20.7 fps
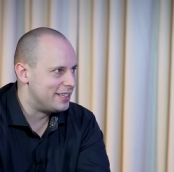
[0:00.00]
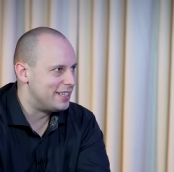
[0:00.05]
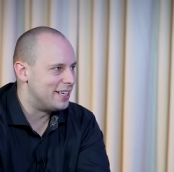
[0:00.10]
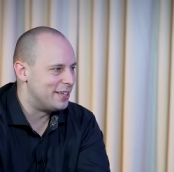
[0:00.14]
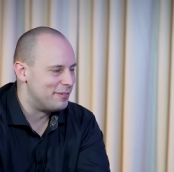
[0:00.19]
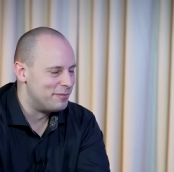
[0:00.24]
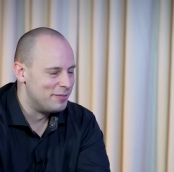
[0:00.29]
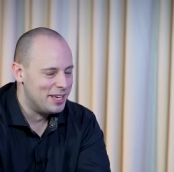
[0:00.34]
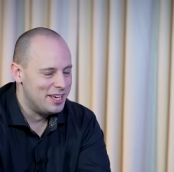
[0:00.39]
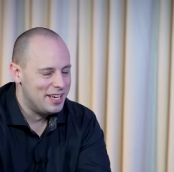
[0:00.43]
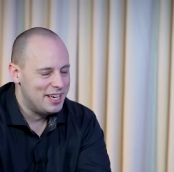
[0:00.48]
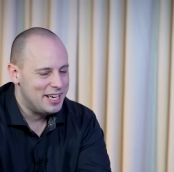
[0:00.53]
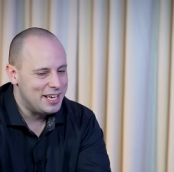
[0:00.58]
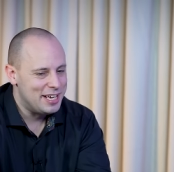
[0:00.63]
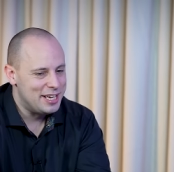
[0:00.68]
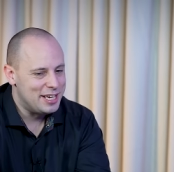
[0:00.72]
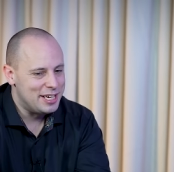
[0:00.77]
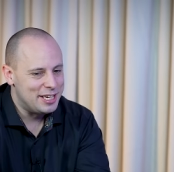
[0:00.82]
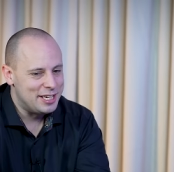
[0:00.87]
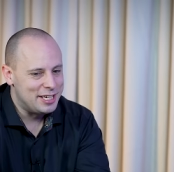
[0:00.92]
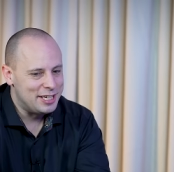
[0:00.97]
yeah.
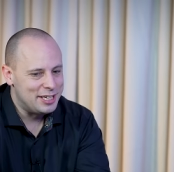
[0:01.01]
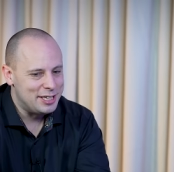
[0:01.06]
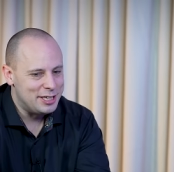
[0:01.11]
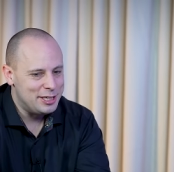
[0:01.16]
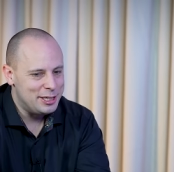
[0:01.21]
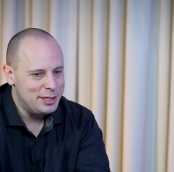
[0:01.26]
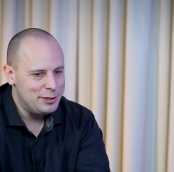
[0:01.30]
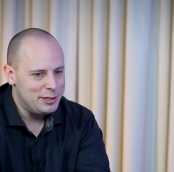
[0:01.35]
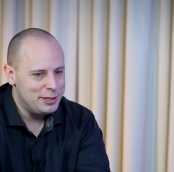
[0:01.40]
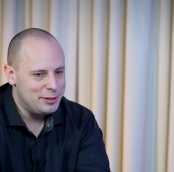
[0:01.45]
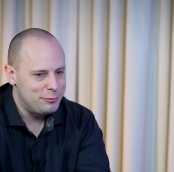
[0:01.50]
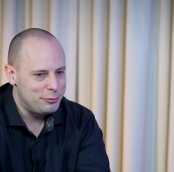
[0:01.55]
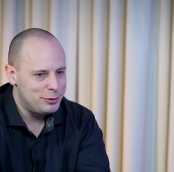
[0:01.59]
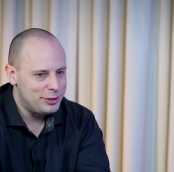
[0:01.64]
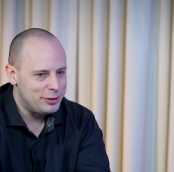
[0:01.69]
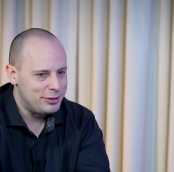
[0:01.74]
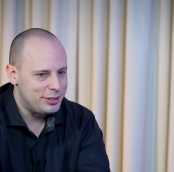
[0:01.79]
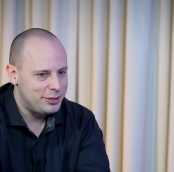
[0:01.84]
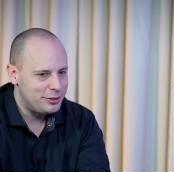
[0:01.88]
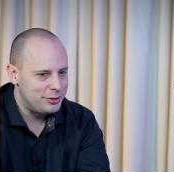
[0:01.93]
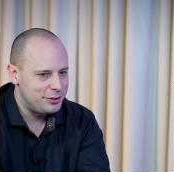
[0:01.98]
Uh, if
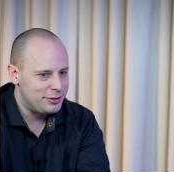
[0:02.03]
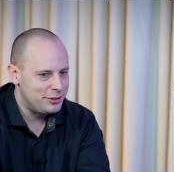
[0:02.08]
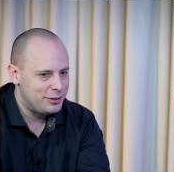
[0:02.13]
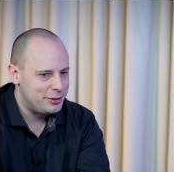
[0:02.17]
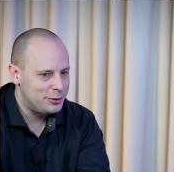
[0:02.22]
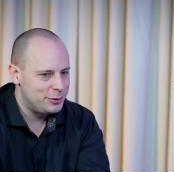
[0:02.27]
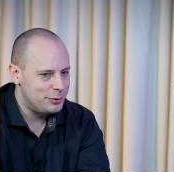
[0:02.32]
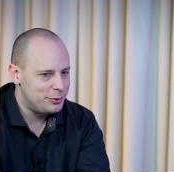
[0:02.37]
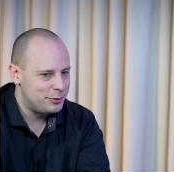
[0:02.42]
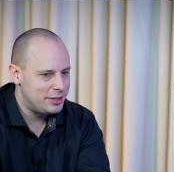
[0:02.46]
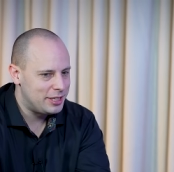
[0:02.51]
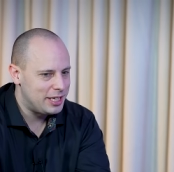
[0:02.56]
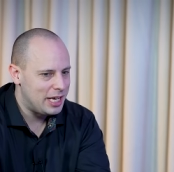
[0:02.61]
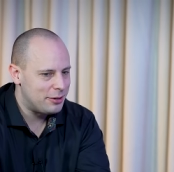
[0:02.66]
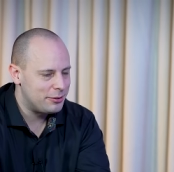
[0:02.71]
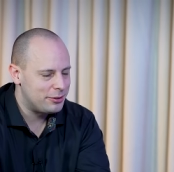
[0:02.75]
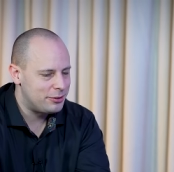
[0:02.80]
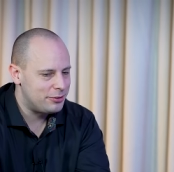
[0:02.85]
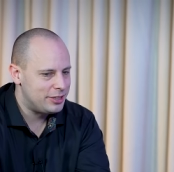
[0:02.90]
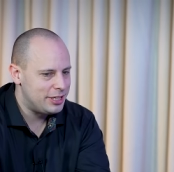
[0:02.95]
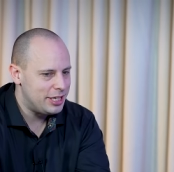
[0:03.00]
we return to
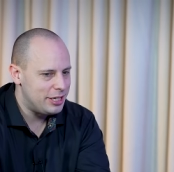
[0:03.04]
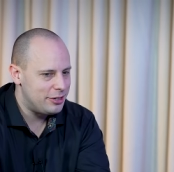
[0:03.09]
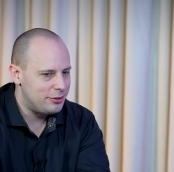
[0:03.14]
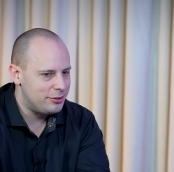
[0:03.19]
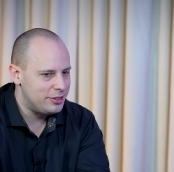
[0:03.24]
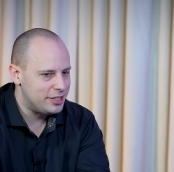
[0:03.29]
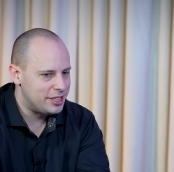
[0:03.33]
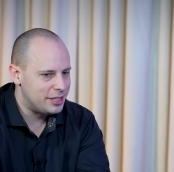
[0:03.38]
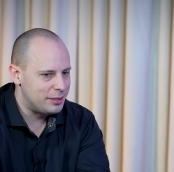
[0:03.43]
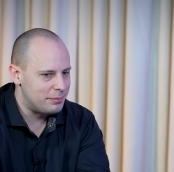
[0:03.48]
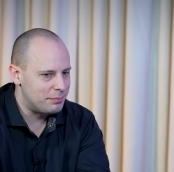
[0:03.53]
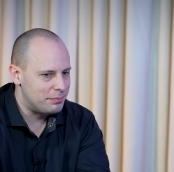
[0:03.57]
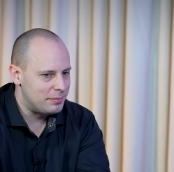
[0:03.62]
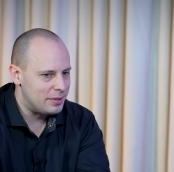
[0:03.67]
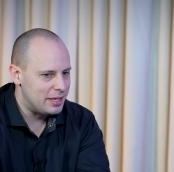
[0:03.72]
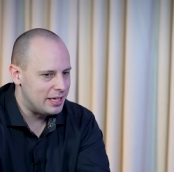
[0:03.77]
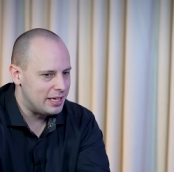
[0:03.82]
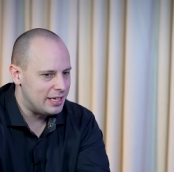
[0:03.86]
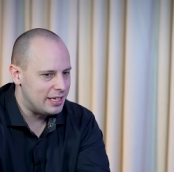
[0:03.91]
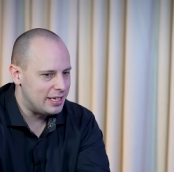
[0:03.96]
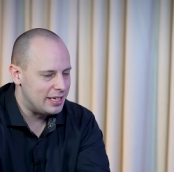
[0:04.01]
counterterrorism,
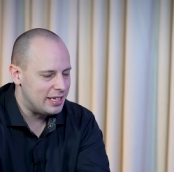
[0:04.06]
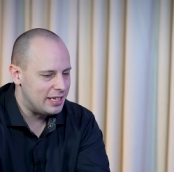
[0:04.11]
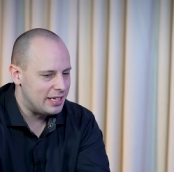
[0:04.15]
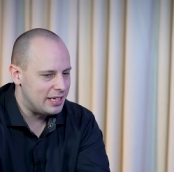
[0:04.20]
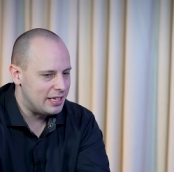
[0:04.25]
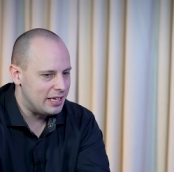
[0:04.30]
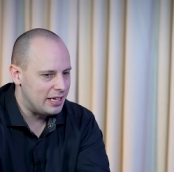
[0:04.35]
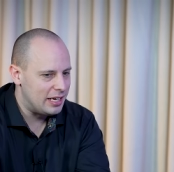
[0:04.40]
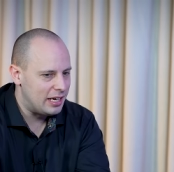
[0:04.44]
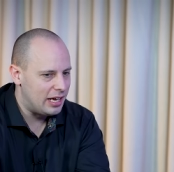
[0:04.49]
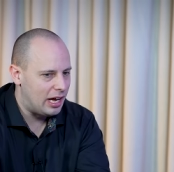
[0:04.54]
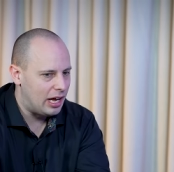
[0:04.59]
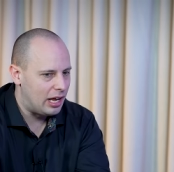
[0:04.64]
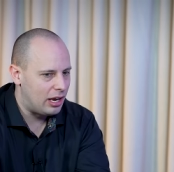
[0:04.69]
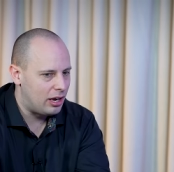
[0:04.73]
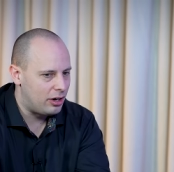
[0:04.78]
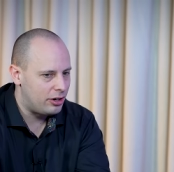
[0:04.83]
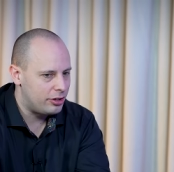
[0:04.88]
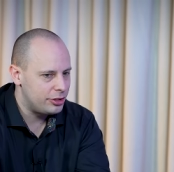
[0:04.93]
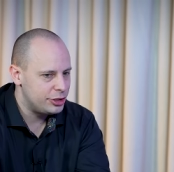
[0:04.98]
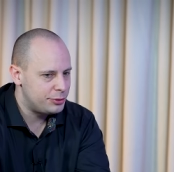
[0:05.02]
uh, a
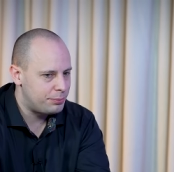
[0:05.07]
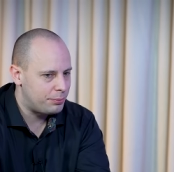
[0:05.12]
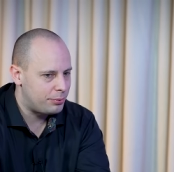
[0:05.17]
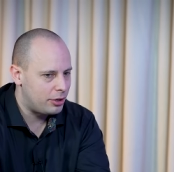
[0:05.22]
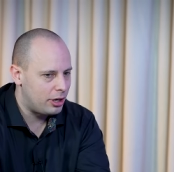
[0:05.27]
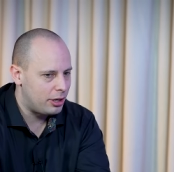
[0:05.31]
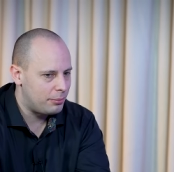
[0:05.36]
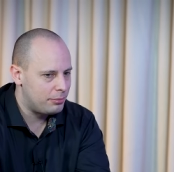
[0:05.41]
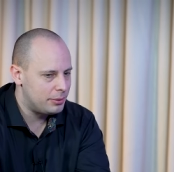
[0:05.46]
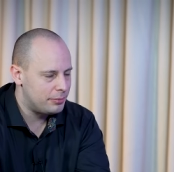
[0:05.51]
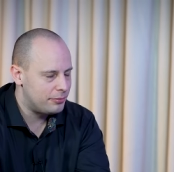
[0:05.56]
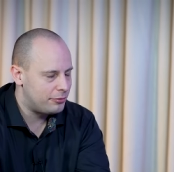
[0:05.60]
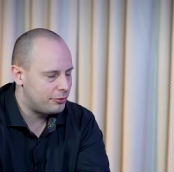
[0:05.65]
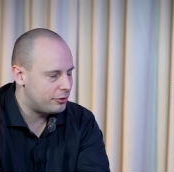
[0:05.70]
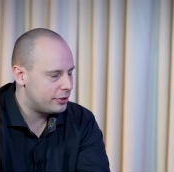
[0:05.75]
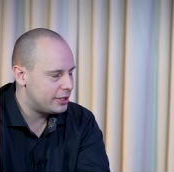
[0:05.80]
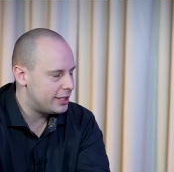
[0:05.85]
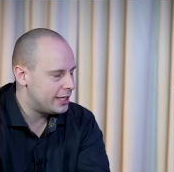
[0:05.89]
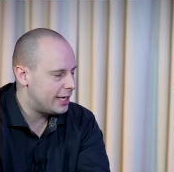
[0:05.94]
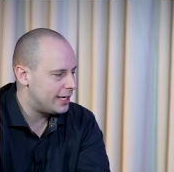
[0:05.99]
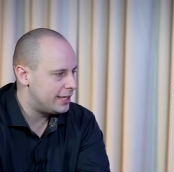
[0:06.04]
large problem
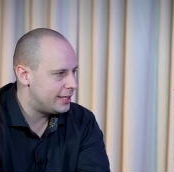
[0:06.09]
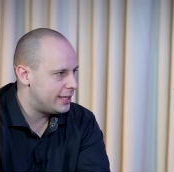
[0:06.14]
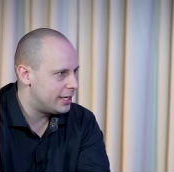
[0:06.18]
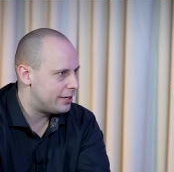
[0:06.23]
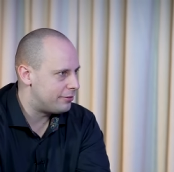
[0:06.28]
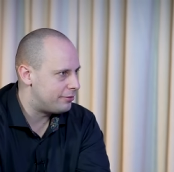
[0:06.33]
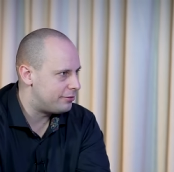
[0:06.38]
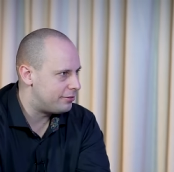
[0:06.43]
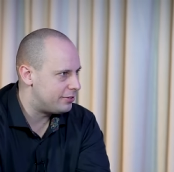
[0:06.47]
for the IDF